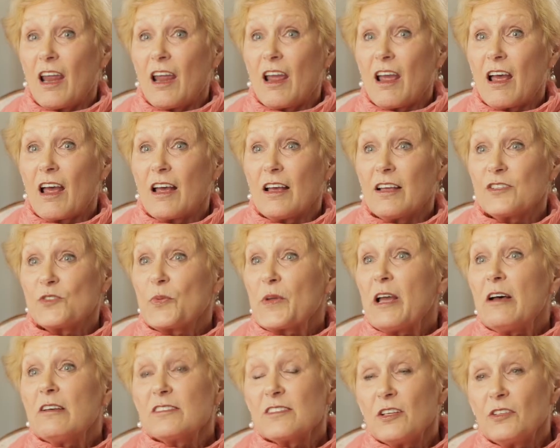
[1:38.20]
and we
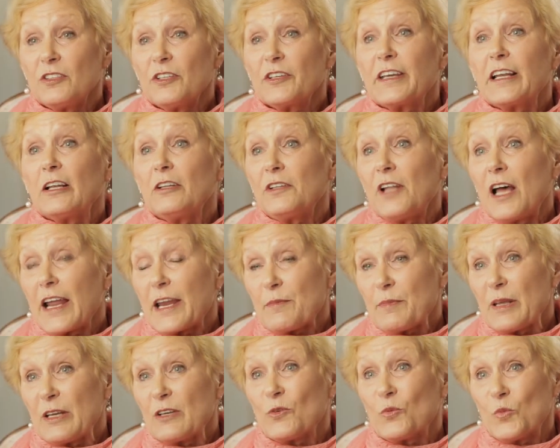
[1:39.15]
also look at
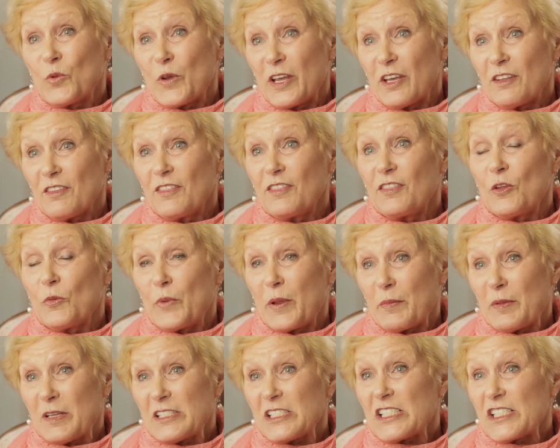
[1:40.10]
alignment with the
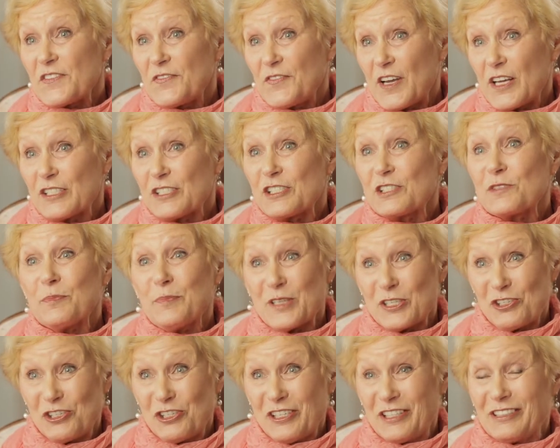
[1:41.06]
Women's Fund
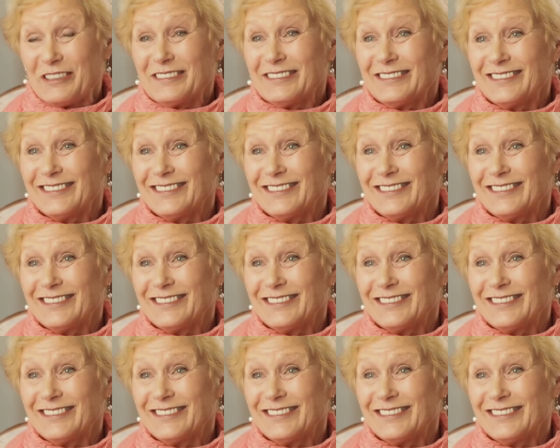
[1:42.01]
mission.